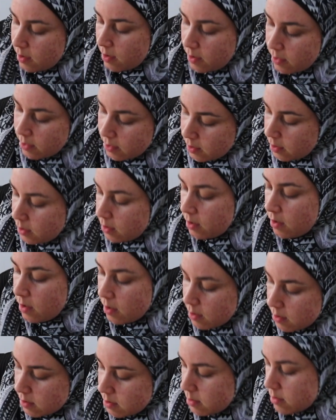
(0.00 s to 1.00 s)
And the
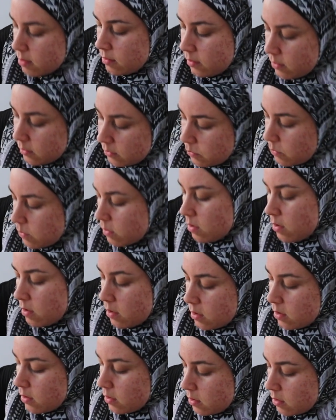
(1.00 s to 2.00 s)
last
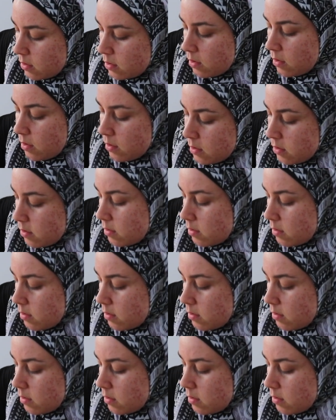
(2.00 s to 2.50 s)
one.